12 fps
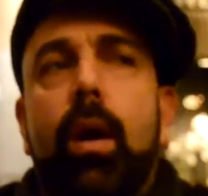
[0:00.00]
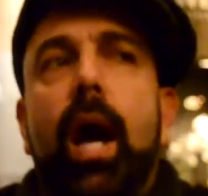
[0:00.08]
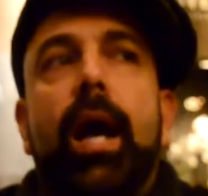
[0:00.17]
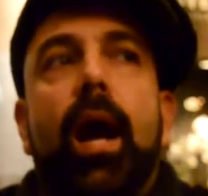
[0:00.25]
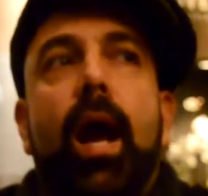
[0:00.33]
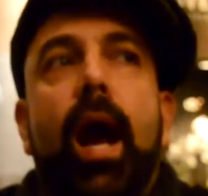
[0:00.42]

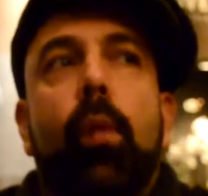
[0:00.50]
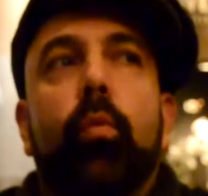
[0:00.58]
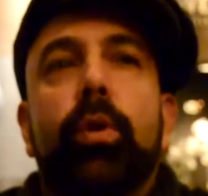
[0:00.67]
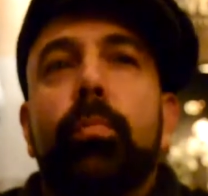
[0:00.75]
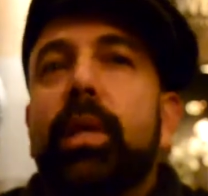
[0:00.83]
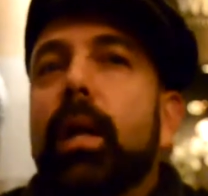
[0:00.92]
I
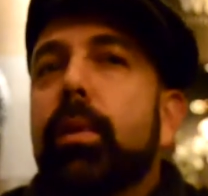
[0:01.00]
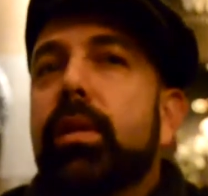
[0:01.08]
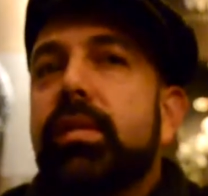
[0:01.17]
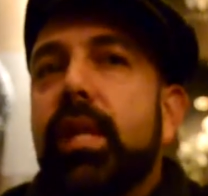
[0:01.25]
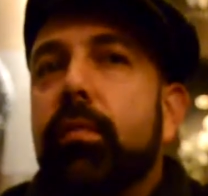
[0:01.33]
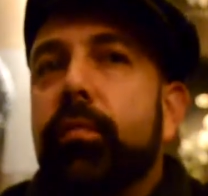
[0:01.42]
wouldn't be able
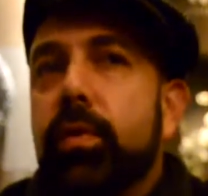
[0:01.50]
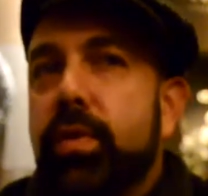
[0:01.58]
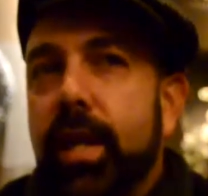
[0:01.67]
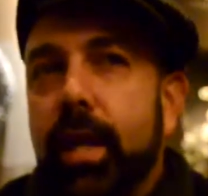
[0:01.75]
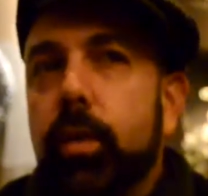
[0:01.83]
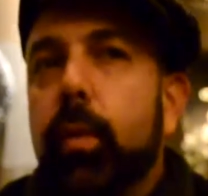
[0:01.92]
to say
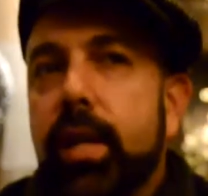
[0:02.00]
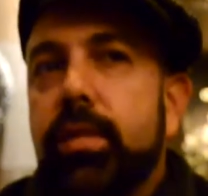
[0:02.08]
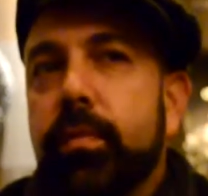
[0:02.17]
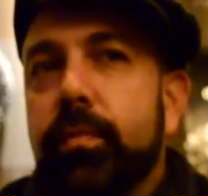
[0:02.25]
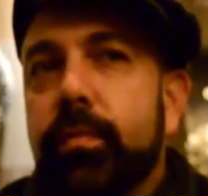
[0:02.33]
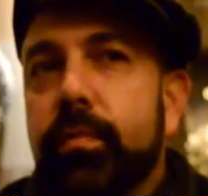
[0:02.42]
firsthand who
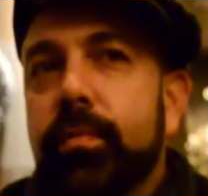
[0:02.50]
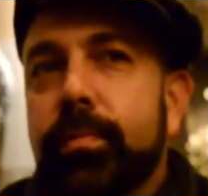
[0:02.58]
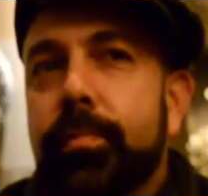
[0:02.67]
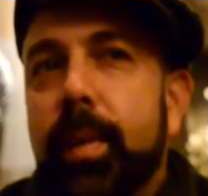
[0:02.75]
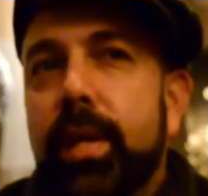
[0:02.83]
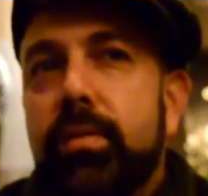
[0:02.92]
has the
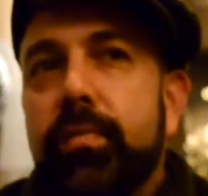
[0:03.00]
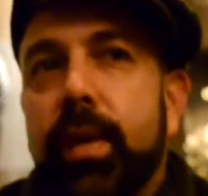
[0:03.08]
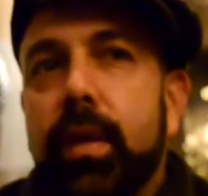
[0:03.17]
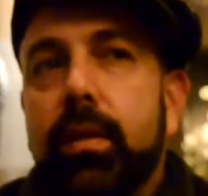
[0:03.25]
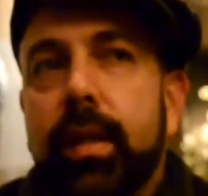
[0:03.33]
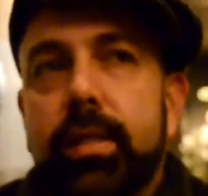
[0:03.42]
best
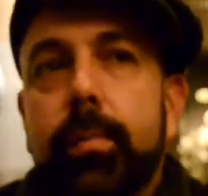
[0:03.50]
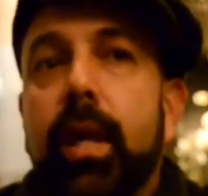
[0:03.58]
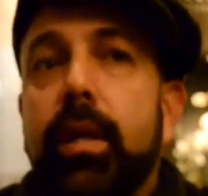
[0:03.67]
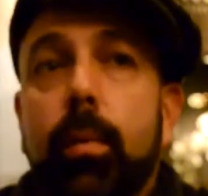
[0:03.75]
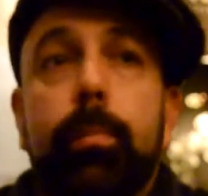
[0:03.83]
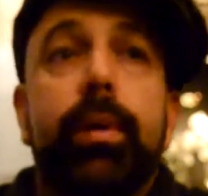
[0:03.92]
vinyl collection, but
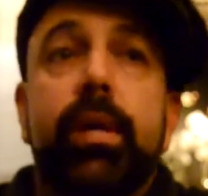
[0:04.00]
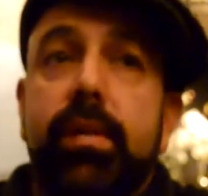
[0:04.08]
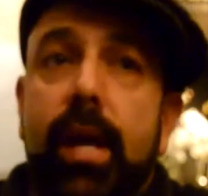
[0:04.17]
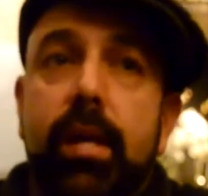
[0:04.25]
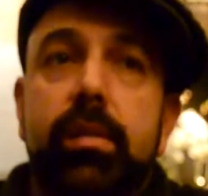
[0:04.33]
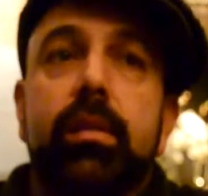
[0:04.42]
I know Biz
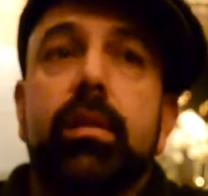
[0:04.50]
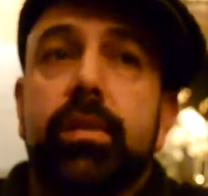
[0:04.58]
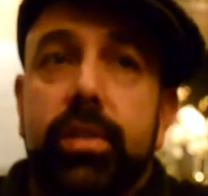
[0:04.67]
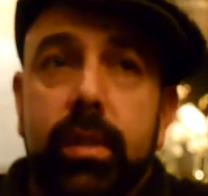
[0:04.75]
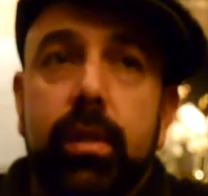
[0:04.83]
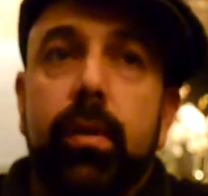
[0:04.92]
has a
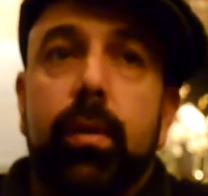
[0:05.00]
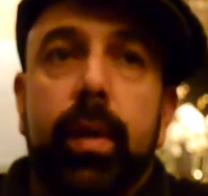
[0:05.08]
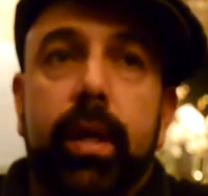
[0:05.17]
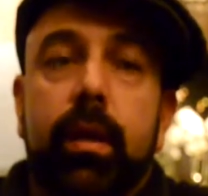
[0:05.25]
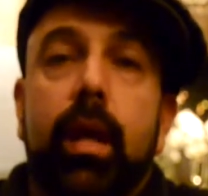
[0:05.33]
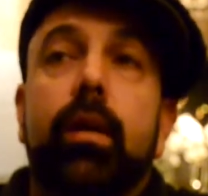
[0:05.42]
shitload of
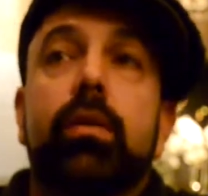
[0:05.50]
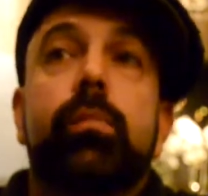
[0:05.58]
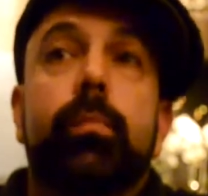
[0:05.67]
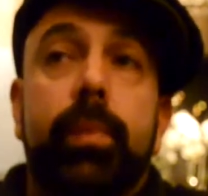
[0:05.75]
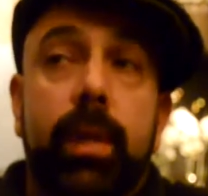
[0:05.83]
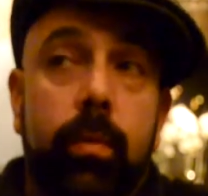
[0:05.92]
records. I know
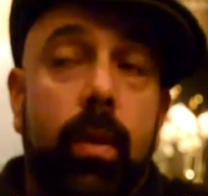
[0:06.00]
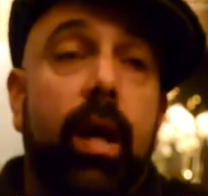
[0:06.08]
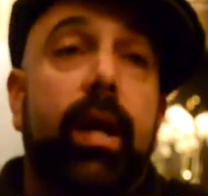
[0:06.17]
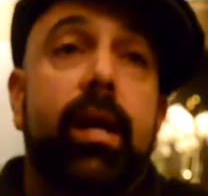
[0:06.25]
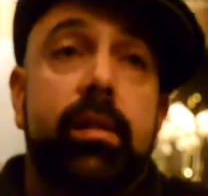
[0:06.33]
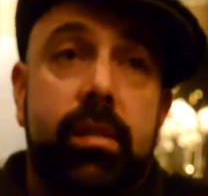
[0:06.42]
Pete
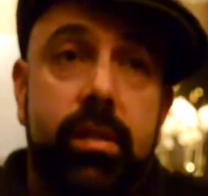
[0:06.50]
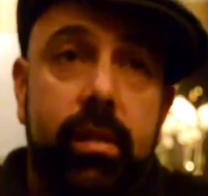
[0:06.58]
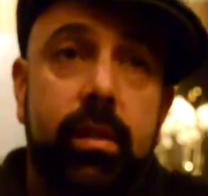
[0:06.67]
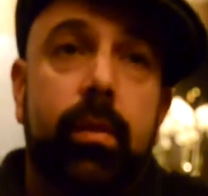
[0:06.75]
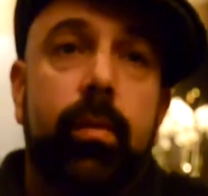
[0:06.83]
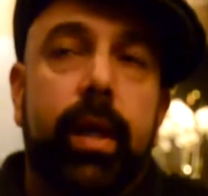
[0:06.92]
Rock has a
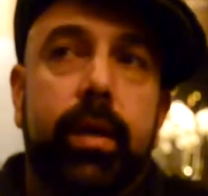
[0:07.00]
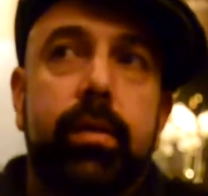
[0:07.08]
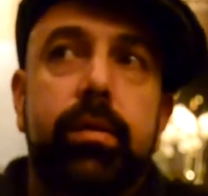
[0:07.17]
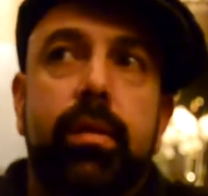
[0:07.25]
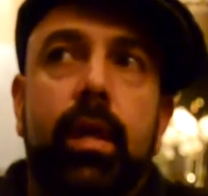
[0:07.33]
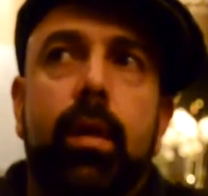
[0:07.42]
shitload of
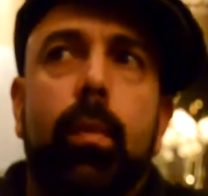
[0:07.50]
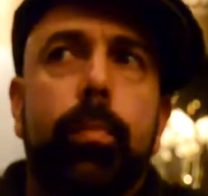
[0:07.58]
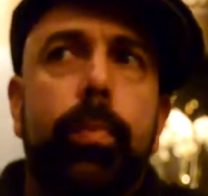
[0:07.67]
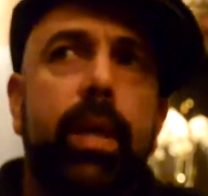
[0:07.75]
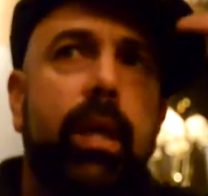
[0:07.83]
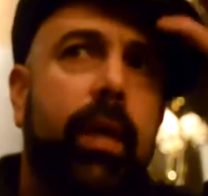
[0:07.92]
records. I know
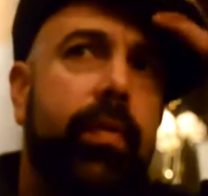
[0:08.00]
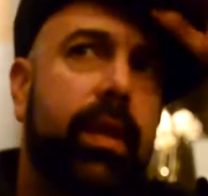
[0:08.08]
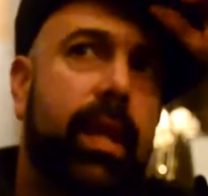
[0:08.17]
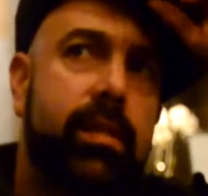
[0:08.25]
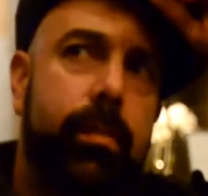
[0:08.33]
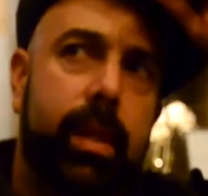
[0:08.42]
Pete, I
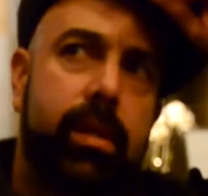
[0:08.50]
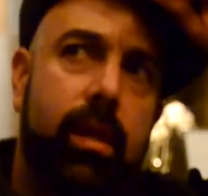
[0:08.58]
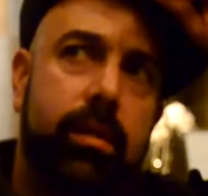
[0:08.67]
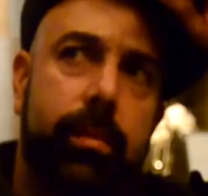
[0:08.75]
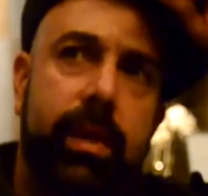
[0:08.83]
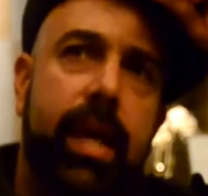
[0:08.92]
think last time I
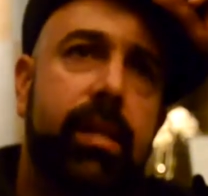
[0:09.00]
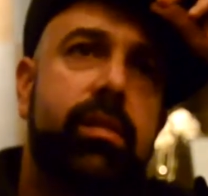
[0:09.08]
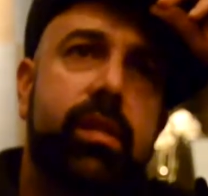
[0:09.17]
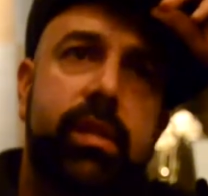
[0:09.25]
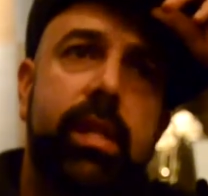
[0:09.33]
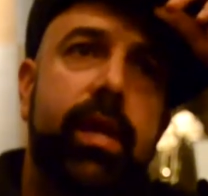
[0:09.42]
talked to him, he had
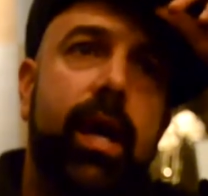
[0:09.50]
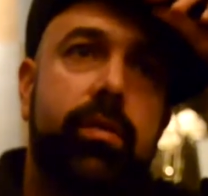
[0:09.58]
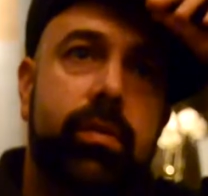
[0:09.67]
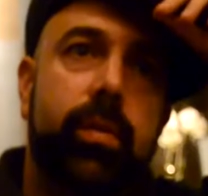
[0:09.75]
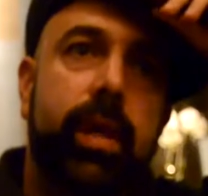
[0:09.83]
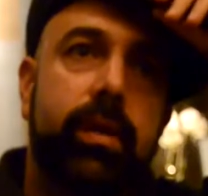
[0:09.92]

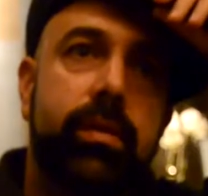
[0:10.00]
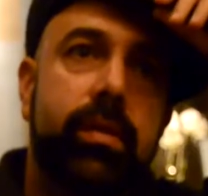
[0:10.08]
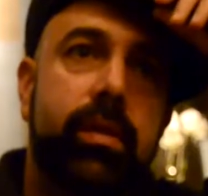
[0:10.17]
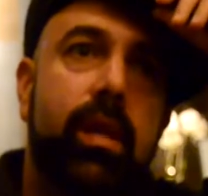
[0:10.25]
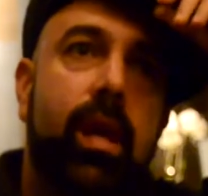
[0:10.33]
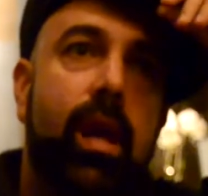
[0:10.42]
60,000
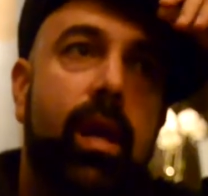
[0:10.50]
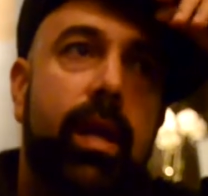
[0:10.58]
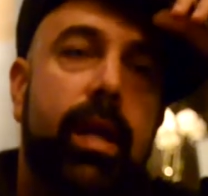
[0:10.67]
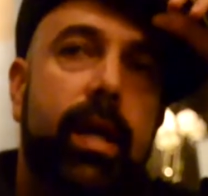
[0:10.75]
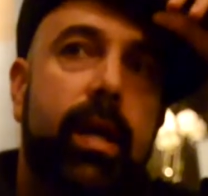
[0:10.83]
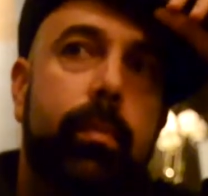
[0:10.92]
records.
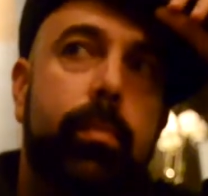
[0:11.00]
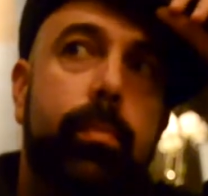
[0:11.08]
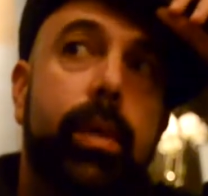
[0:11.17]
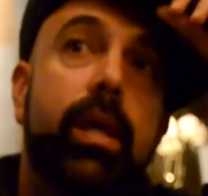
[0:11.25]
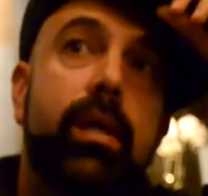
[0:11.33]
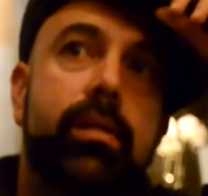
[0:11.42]
And
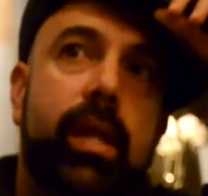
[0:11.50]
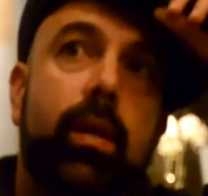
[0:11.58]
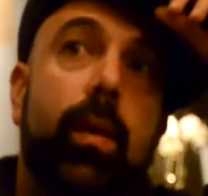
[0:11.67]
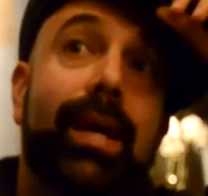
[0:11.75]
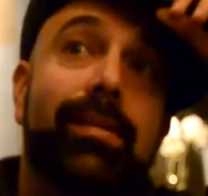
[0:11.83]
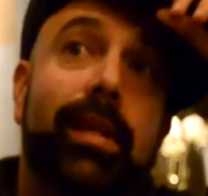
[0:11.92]
Biz, I
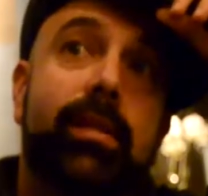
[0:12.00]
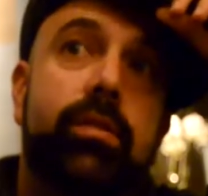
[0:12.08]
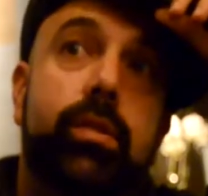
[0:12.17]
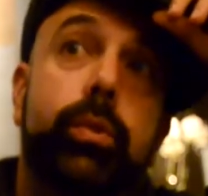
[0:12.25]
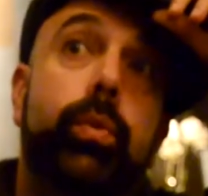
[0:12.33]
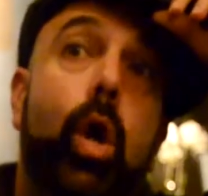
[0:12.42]
know, has like
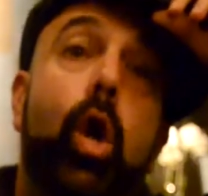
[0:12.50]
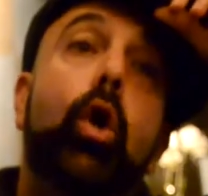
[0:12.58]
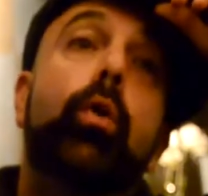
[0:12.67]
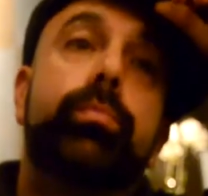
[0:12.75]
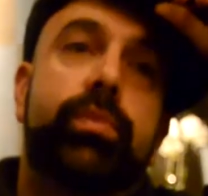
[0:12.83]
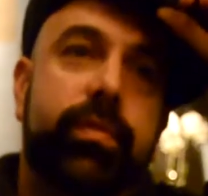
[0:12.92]
2
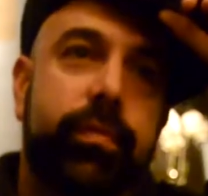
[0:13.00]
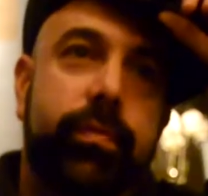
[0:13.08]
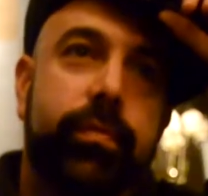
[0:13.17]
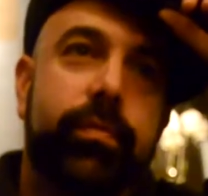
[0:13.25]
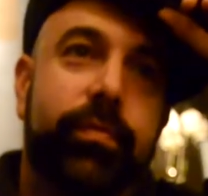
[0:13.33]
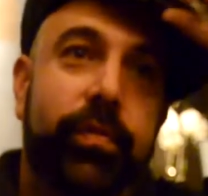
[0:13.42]
homes
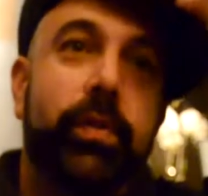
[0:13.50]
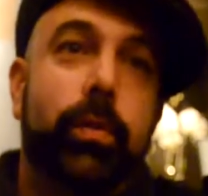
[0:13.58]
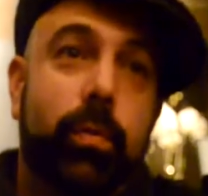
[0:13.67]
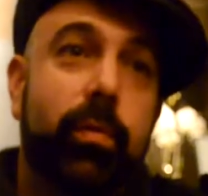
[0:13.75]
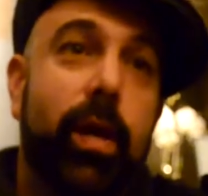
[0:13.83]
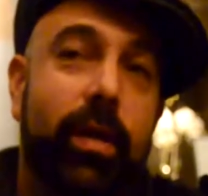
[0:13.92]

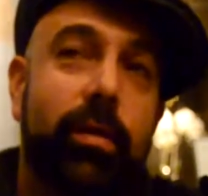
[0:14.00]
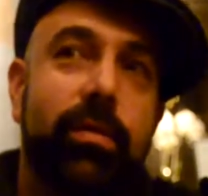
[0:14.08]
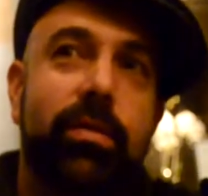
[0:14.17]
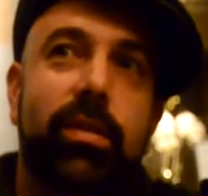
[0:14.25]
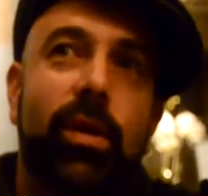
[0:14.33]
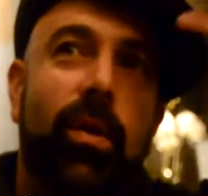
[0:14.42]
filled with
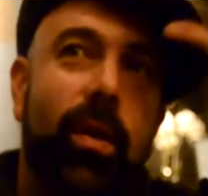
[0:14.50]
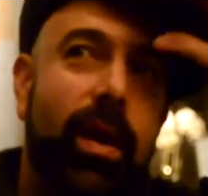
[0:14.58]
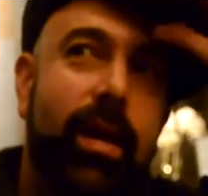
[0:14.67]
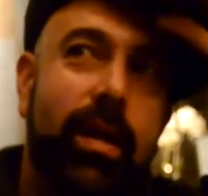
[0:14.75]
records. So